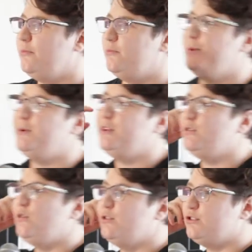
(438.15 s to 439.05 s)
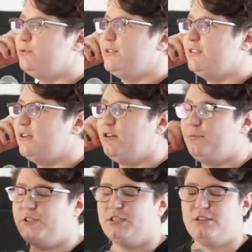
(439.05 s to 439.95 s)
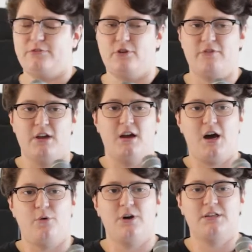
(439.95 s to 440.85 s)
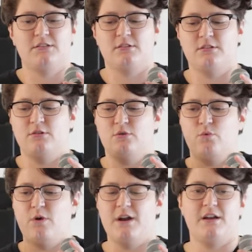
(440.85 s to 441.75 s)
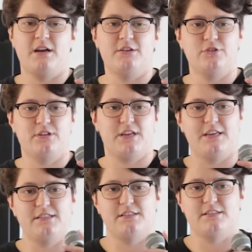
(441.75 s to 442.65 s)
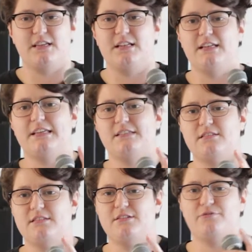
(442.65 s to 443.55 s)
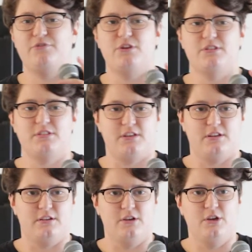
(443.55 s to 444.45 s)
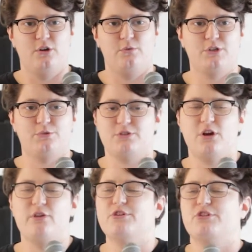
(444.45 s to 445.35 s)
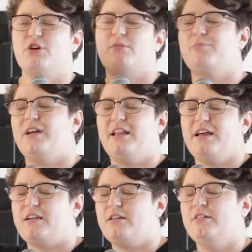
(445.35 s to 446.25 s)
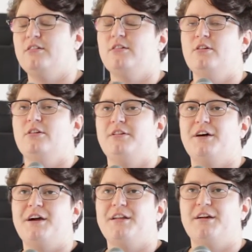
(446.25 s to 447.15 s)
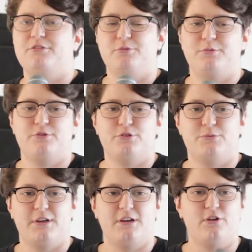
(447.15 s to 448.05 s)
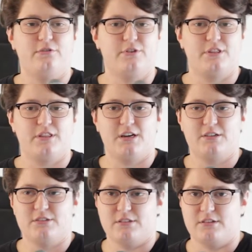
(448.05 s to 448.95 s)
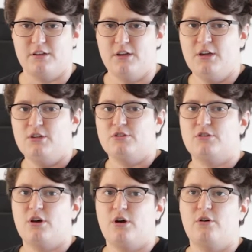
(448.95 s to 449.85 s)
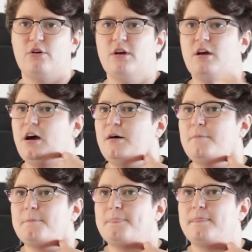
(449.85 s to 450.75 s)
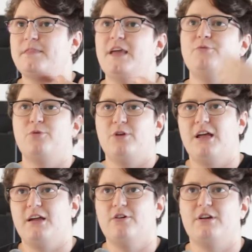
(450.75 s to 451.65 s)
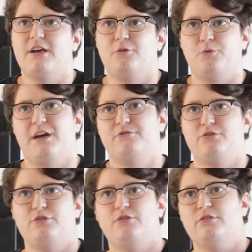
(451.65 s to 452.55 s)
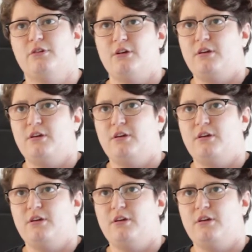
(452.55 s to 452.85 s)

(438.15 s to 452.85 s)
when we launched, we set an objective of, I want 100 cases at least in the first year, which was overshot by like 900 because we got over 1,000. So then we were like, okay, we have to do,